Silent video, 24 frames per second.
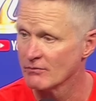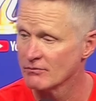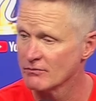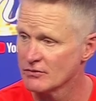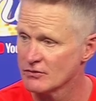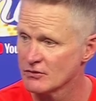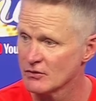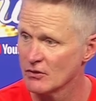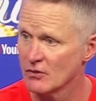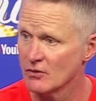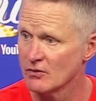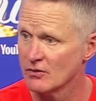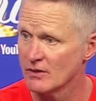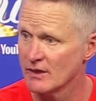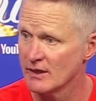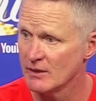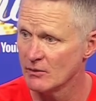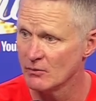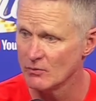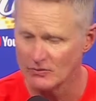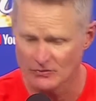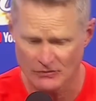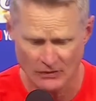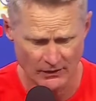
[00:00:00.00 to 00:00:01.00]
So he
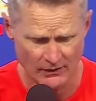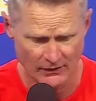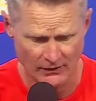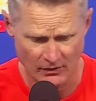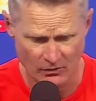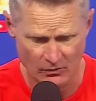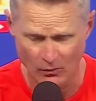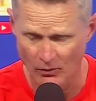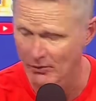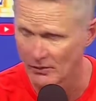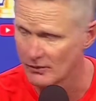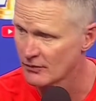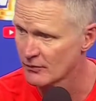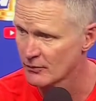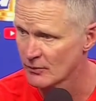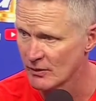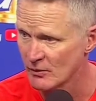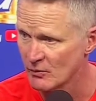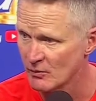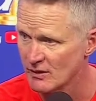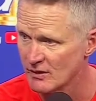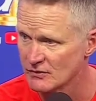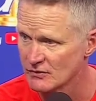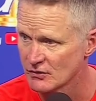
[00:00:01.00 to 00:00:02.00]
was on the court 3
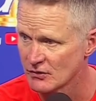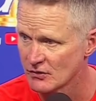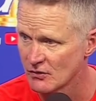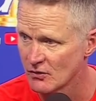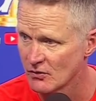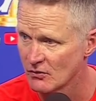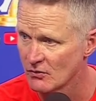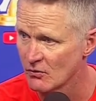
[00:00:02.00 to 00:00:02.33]
weeks ago